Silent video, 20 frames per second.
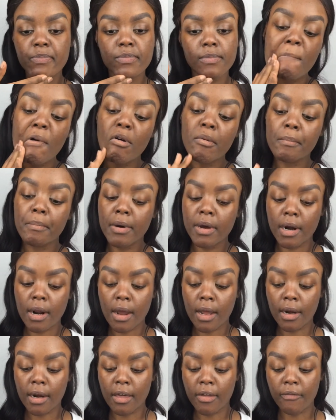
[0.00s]
Won't put
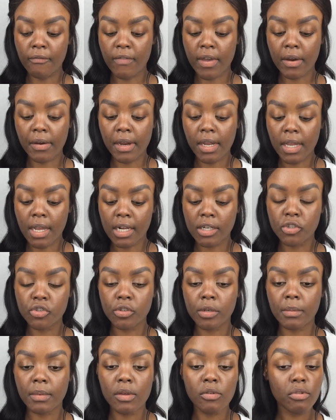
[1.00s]
on a very
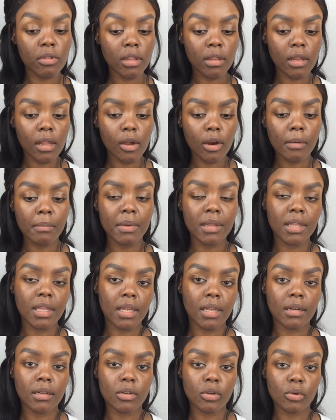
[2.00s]
extremely thin layer, but
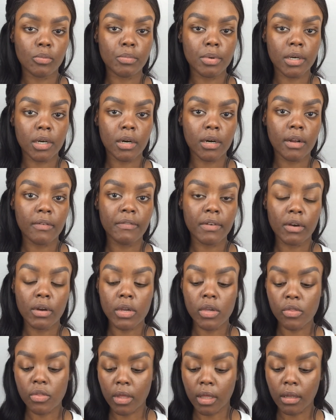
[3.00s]
then don't put on a very
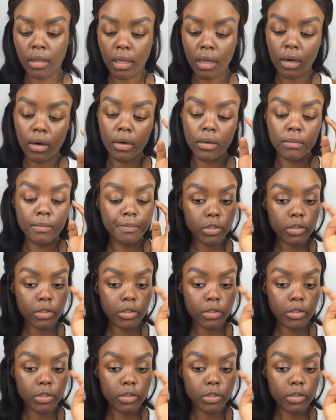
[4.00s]
thick layer.